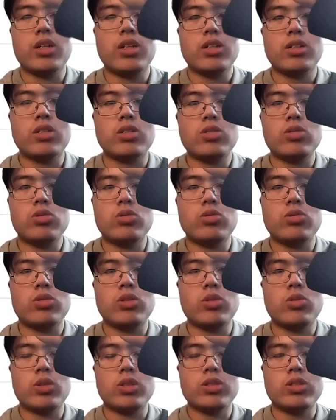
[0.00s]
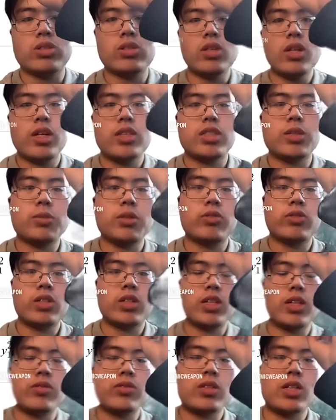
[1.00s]
the 2 equations. Same thing for the
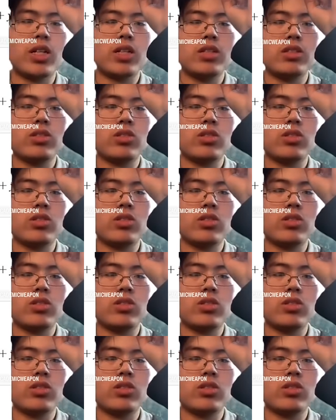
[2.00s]
left side.